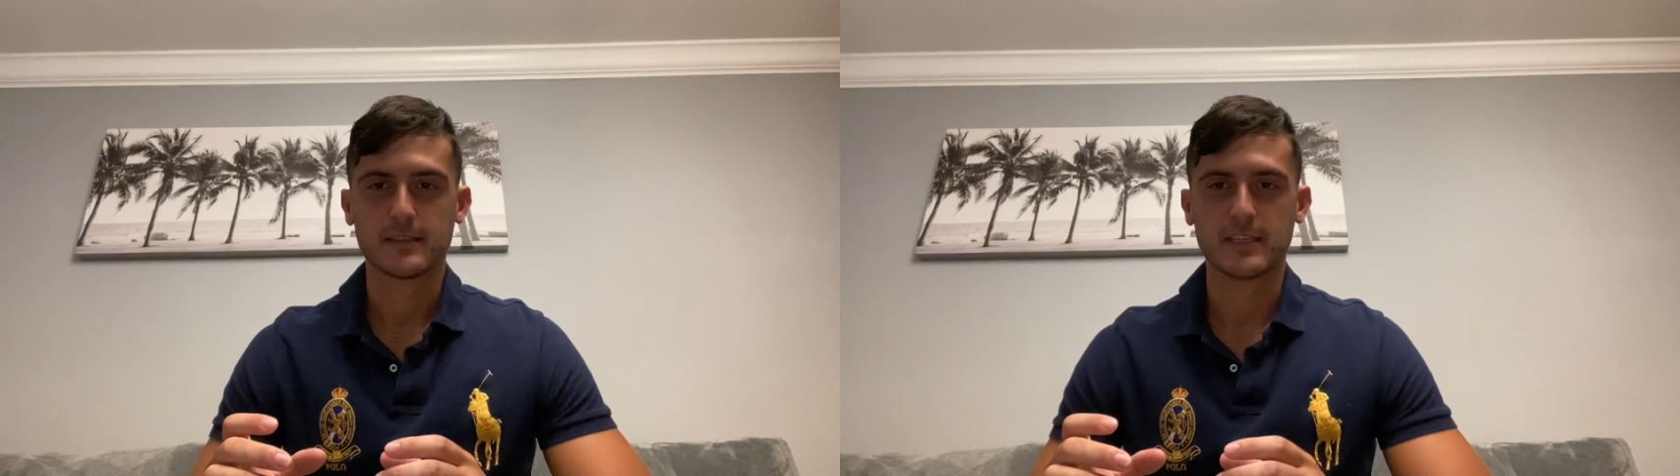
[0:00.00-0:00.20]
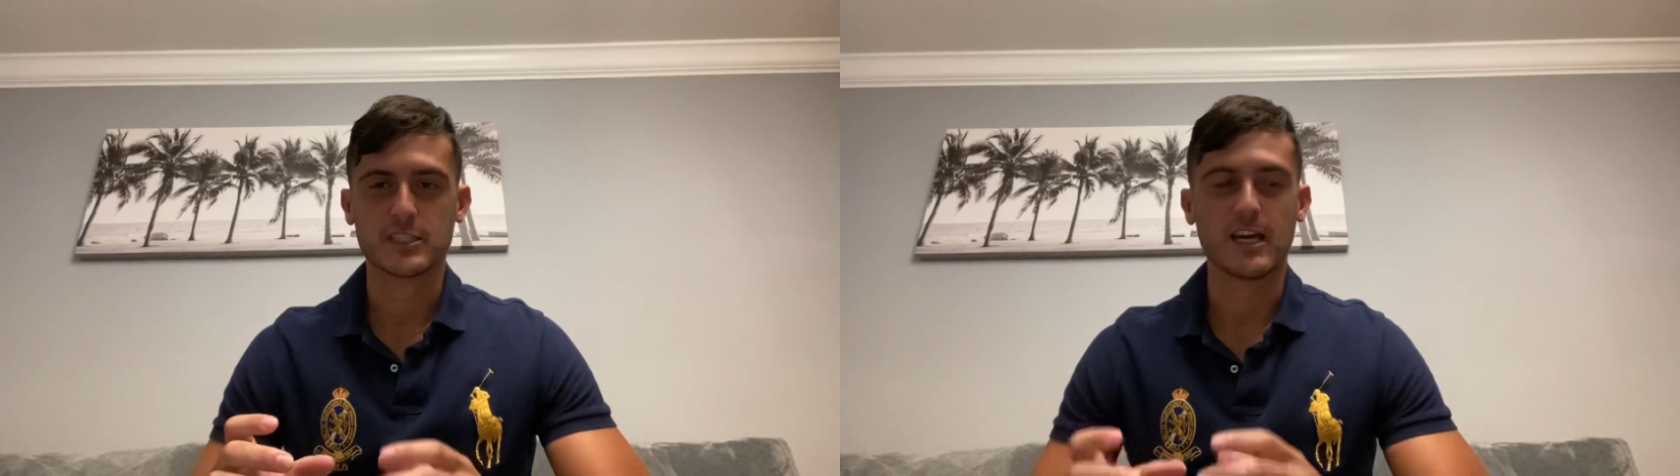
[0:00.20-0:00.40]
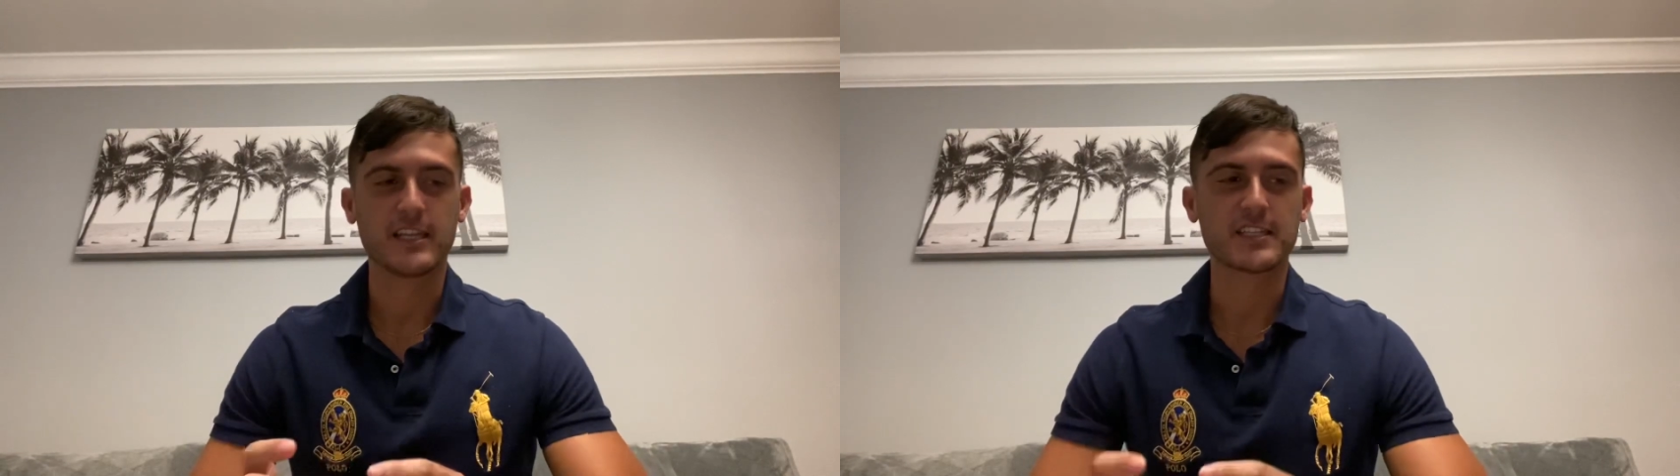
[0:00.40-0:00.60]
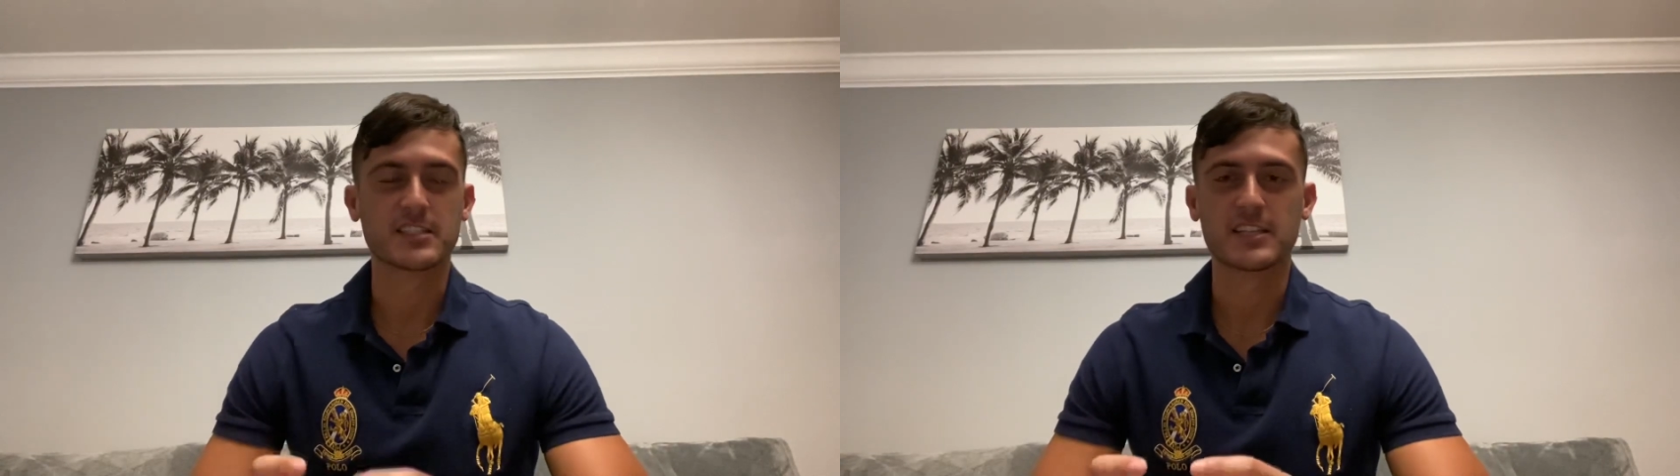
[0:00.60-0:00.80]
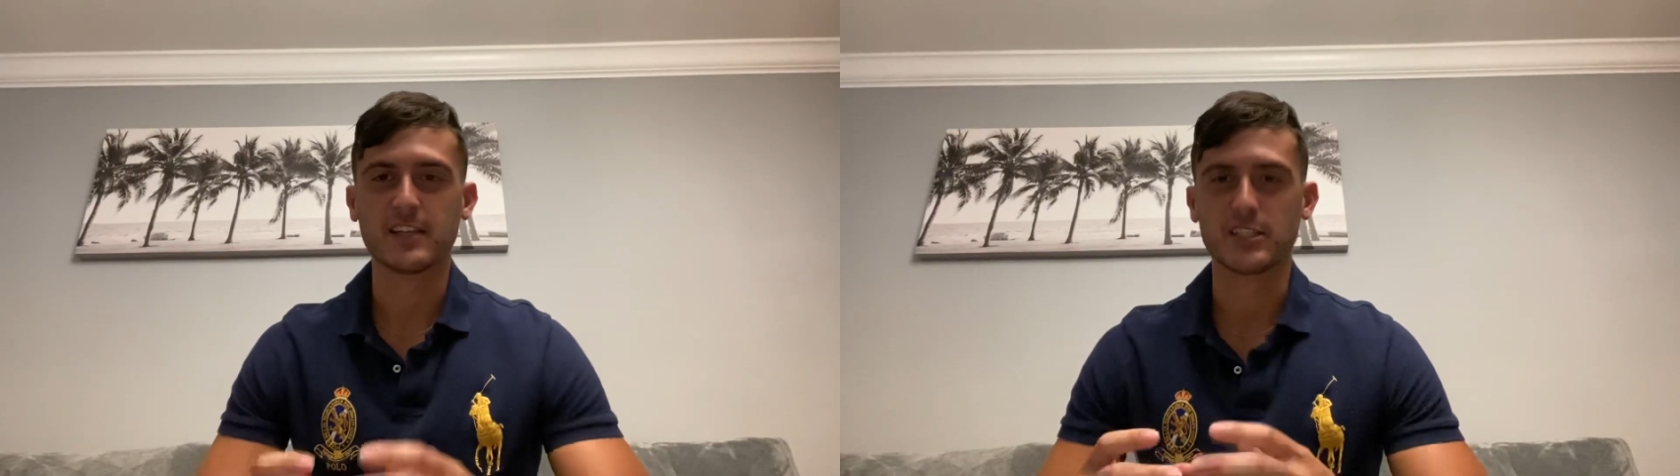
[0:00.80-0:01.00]
It's not
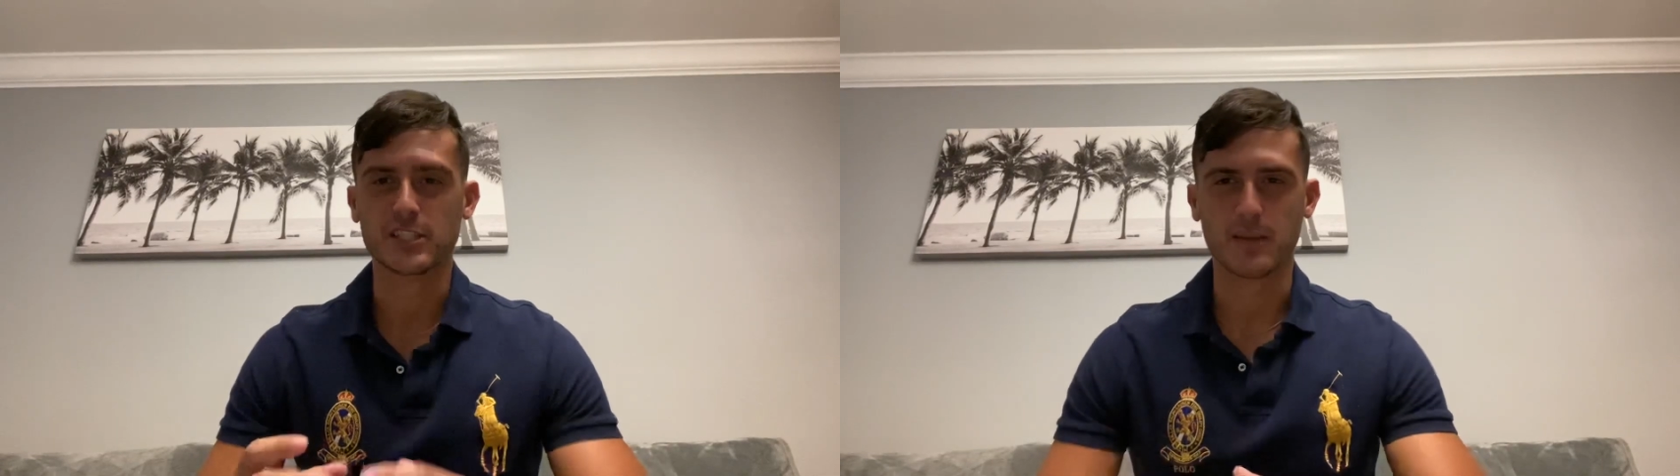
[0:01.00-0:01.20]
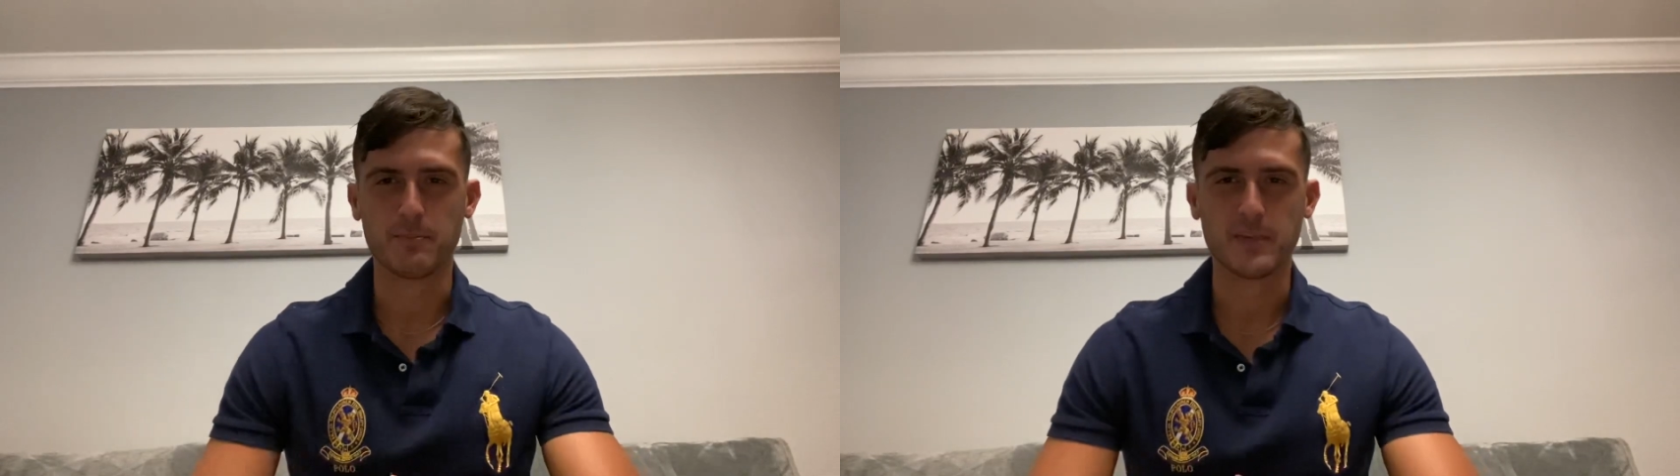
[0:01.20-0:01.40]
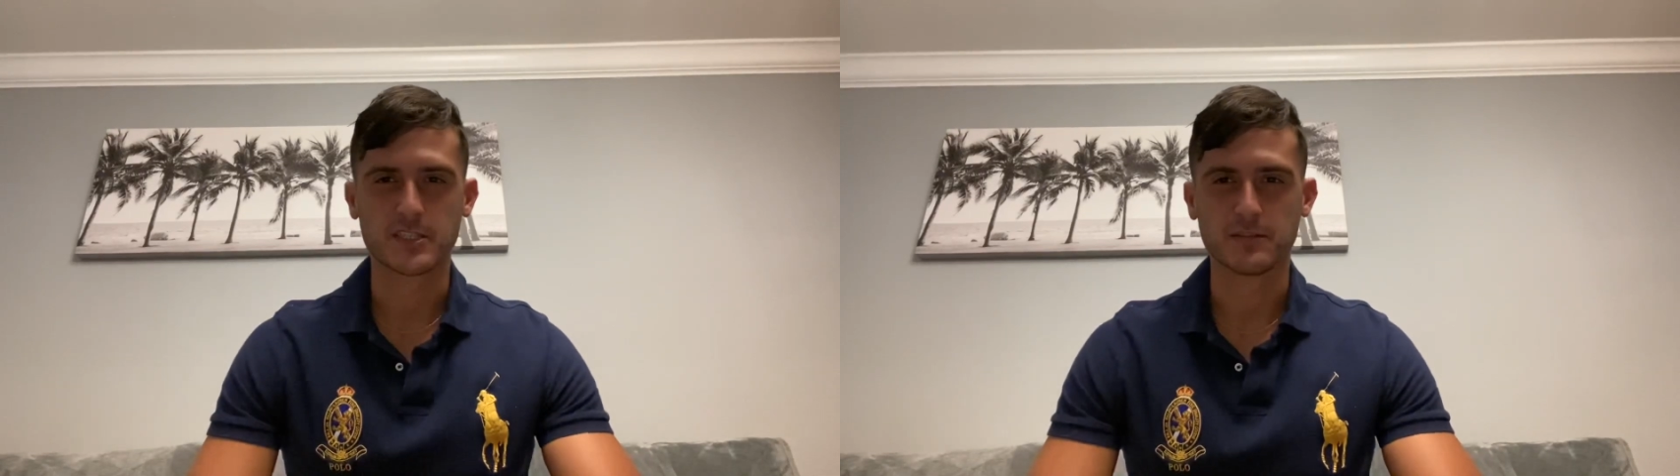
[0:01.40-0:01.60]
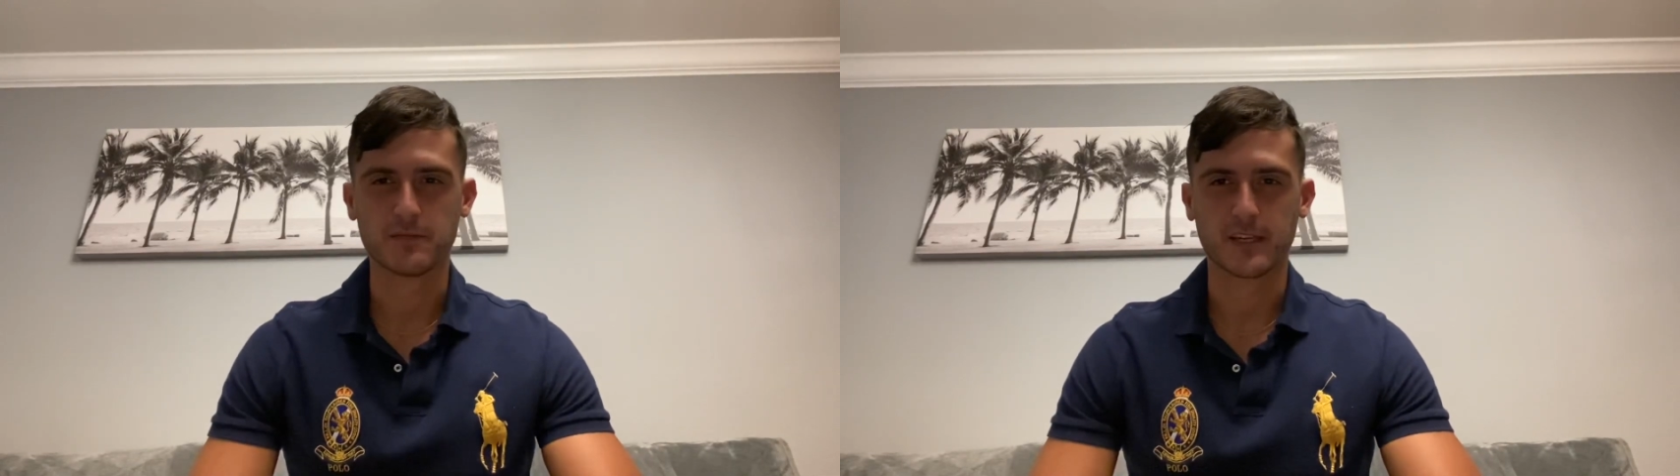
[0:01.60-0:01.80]
necessarily submissive.